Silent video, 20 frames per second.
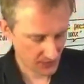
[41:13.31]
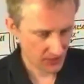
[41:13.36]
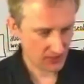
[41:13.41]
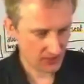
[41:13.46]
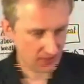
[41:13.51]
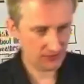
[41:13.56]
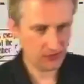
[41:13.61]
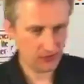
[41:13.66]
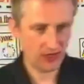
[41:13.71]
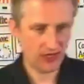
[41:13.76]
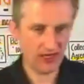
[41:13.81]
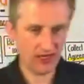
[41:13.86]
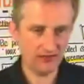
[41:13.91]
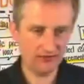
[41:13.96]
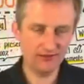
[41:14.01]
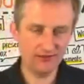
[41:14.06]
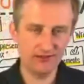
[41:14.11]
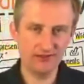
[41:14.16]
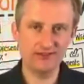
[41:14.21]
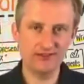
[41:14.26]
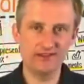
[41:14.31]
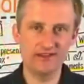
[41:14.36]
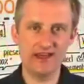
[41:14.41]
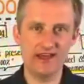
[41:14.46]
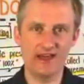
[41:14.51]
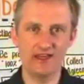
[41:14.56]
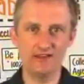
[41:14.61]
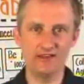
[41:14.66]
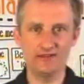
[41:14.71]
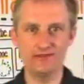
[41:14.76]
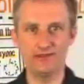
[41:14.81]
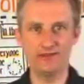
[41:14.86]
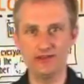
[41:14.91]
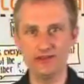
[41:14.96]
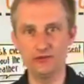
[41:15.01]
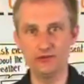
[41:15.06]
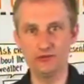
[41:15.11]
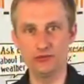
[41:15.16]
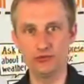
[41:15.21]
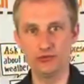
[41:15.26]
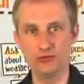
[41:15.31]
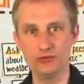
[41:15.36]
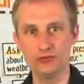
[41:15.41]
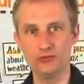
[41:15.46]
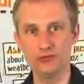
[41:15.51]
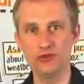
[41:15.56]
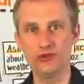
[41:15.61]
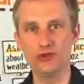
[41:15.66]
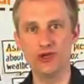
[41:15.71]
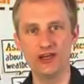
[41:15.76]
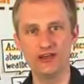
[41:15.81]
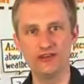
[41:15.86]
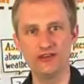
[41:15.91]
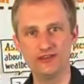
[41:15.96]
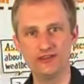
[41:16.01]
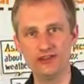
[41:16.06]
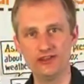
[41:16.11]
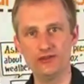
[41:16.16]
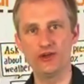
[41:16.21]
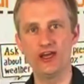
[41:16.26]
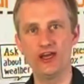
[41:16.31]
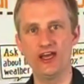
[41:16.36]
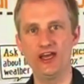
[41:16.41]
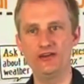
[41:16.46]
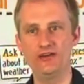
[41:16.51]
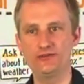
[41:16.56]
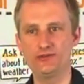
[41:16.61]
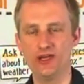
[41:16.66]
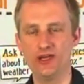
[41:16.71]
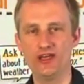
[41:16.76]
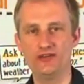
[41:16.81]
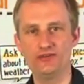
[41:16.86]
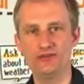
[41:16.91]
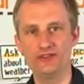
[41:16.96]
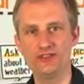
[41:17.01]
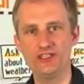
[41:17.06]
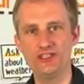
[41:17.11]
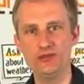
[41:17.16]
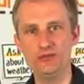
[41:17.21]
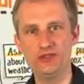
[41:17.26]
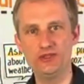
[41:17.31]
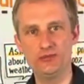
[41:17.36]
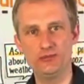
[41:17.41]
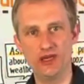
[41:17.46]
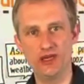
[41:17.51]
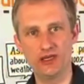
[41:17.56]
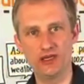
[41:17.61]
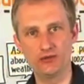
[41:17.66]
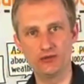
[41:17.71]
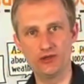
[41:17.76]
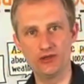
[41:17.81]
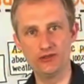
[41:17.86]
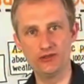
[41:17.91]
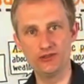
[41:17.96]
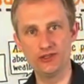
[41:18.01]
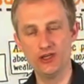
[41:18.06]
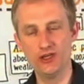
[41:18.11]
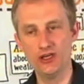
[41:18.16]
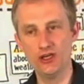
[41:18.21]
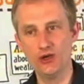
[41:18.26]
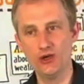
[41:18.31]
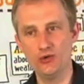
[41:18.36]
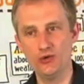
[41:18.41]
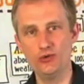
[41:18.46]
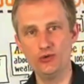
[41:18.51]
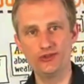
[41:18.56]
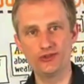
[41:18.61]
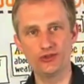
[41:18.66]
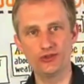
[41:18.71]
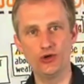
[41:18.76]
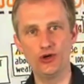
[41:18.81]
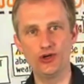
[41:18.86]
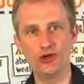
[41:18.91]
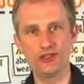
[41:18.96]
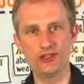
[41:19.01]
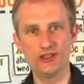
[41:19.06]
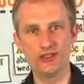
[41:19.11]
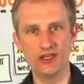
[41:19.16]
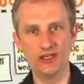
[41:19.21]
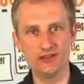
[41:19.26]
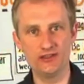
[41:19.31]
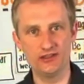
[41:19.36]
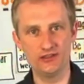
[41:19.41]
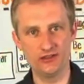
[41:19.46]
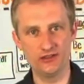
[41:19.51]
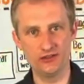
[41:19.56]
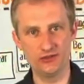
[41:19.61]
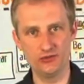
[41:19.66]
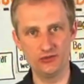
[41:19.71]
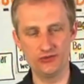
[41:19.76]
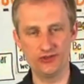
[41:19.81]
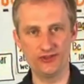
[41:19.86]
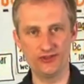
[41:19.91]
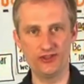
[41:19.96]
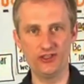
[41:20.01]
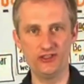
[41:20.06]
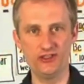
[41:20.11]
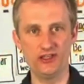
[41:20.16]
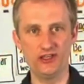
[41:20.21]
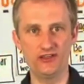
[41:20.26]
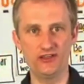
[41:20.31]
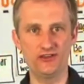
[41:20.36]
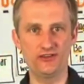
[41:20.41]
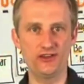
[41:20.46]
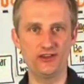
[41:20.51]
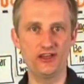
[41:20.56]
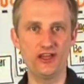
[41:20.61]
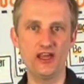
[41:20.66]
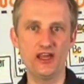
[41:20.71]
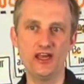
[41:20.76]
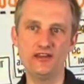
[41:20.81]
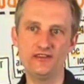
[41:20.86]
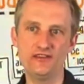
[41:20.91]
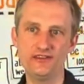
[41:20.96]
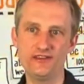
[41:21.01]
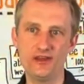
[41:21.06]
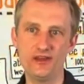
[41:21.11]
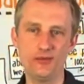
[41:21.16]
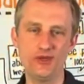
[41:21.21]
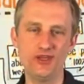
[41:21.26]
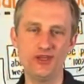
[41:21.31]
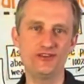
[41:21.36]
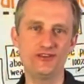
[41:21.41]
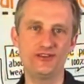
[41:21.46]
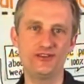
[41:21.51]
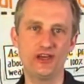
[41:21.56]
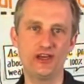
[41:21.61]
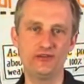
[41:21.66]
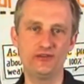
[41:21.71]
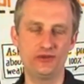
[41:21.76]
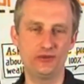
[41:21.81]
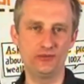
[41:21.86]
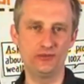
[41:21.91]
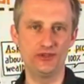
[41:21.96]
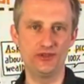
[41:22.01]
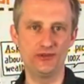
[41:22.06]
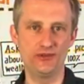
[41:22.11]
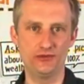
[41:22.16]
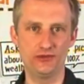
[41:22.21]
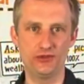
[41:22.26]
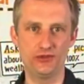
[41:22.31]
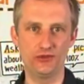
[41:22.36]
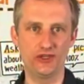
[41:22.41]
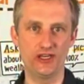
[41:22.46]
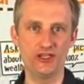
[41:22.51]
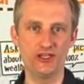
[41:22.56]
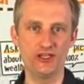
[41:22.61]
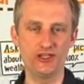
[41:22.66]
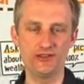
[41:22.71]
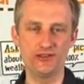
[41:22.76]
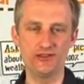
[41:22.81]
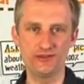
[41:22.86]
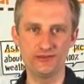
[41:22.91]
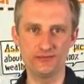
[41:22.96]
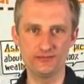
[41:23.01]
If you have this live in a room, I think you have to have a team in the background who is coordinating the two facilitators and hands them insight from the different locations.